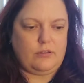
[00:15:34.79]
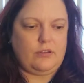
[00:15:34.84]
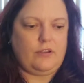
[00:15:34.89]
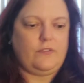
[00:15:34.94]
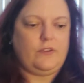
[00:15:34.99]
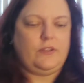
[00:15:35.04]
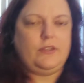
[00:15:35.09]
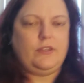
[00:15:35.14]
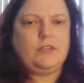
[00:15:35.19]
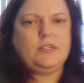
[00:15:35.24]

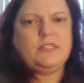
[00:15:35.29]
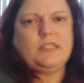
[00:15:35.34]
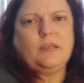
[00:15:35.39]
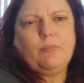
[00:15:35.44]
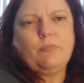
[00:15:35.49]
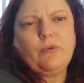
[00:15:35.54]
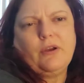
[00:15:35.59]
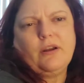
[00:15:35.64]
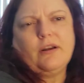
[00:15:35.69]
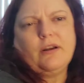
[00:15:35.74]
everything
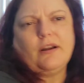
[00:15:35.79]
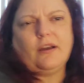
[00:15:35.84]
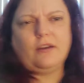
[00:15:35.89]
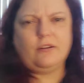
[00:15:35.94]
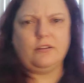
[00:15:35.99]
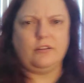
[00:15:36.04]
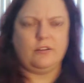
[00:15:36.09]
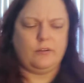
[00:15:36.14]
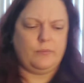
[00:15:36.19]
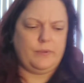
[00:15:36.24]
separated
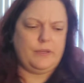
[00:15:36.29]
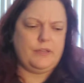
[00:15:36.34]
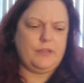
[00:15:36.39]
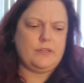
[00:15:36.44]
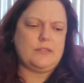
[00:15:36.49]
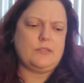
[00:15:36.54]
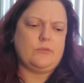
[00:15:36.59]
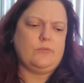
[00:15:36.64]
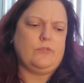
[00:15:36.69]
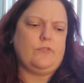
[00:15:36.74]
out a little
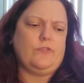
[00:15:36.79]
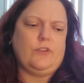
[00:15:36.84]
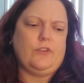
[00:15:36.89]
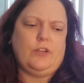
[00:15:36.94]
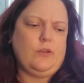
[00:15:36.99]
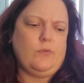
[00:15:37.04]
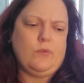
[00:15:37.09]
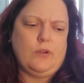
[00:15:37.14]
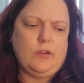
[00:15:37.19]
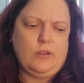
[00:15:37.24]
bit, so if
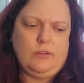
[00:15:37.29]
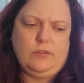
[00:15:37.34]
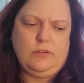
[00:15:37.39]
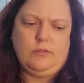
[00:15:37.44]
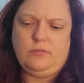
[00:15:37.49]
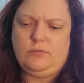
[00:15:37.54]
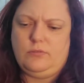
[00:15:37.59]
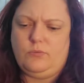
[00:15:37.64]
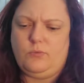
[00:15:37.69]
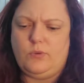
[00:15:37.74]
anyone
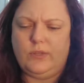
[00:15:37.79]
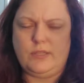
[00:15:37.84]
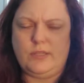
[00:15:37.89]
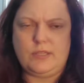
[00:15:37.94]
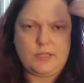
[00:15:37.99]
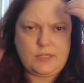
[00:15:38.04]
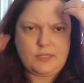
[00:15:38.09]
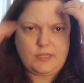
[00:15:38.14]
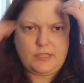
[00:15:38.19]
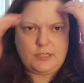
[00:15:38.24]

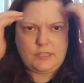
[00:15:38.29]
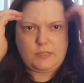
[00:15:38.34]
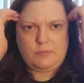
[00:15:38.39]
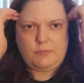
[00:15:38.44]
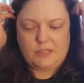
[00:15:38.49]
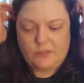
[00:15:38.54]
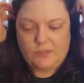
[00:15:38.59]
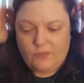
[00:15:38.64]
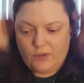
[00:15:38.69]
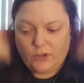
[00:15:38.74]
wants to see a
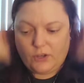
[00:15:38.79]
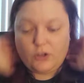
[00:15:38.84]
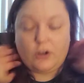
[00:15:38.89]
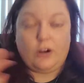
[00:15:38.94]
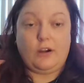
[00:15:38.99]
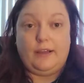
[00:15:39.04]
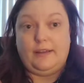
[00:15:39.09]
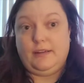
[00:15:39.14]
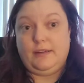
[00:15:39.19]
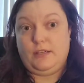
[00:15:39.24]
specific
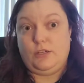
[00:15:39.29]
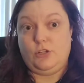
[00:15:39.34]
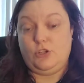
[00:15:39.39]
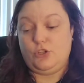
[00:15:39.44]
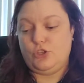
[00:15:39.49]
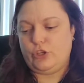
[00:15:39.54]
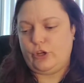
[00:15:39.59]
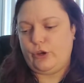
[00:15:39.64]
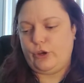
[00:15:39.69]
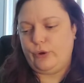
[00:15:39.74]
card I
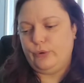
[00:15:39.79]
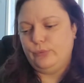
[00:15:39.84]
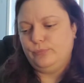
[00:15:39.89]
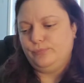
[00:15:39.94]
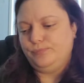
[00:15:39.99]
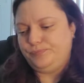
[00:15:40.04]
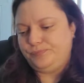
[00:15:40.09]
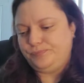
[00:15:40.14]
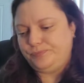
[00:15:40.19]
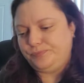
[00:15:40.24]
didn't show,
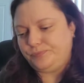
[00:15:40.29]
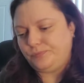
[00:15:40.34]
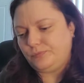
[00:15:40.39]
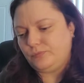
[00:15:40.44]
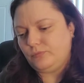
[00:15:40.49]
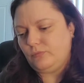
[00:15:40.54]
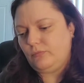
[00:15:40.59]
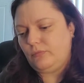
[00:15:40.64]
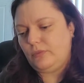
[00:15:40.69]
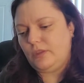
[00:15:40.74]

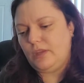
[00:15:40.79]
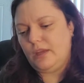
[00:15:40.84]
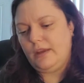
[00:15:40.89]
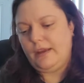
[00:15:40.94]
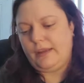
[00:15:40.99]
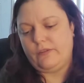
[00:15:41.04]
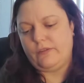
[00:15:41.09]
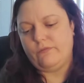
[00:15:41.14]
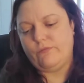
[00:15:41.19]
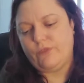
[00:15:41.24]

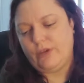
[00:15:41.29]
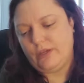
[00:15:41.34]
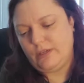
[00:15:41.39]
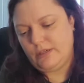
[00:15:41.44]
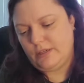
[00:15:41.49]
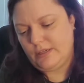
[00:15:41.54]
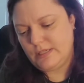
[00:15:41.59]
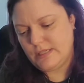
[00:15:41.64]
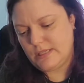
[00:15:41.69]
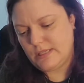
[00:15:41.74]
I can
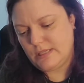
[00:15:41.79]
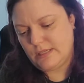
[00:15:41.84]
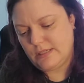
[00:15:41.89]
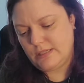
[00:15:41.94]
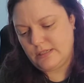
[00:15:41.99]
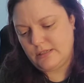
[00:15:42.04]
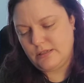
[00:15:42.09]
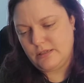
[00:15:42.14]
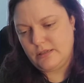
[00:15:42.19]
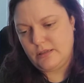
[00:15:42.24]
find it
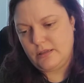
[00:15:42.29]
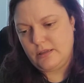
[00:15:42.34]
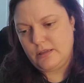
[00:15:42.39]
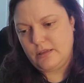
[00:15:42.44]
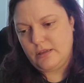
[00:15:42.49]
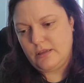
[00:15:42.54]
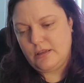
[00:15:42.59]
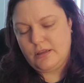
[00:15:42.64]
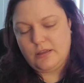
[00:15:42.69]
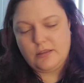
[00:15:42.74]
easily.
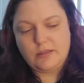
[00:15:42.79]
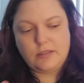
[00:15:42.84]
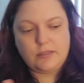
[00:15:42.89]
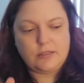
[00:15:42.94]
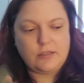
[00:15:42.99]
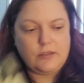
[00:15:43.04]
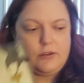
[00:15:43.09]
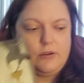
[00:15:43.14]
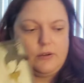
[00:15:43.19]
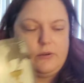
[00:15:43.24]

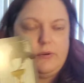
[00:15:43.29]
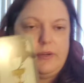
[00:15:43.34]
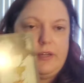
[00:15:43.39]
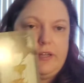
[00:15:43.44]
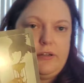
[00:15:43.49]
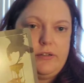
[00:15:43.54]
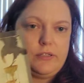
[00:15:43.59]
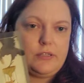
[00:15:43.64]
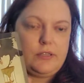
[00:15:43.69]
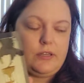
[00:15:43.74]
So
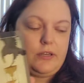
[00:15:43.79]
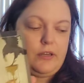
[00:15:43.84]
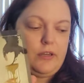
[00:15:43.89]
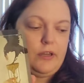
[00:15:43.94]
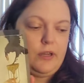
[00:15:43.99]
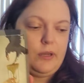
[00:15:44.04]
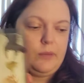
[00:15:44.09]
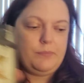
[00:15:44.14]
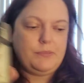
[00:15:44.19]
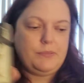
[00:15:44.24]
here's the
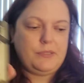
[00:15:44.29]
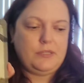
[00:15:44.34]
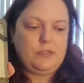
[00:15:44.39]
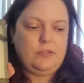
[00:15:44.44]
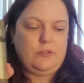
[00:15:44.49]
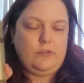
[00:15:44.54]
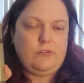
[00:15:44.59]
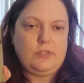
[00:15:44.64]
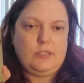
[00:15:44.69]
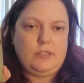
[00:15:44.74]
cups,
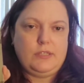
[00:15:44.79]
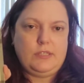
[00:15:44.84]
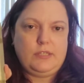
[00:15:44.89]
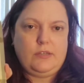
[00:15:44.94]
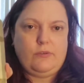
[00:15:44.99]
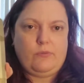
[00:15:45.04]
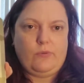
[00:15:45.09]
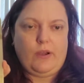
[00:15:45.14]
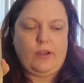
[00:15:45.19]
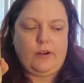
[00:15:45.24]
and you can
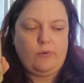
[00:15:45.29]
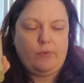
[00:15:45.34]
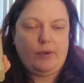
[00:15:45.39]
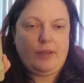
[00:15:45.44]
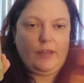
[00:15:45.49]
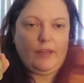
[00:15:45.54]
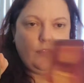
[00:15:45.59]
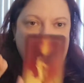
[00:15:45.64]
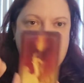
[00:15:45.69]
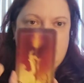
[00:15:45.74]
see right
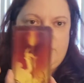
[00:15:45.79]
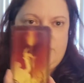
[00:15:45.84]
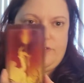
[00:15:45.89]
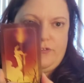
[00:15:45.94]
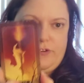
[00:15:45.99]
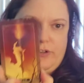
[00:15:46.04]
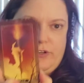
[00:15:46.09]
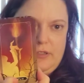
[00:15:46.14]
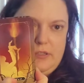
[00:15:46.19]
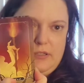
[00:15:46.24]
away the
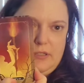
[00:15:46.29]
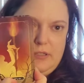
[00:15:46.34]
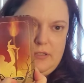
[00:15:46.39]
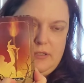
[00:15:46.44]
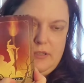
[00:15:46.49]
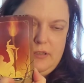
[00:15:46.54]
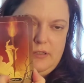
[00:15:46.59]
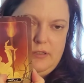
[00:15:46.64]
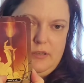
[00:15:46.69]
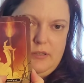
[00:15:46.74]

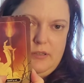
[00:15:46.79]
difference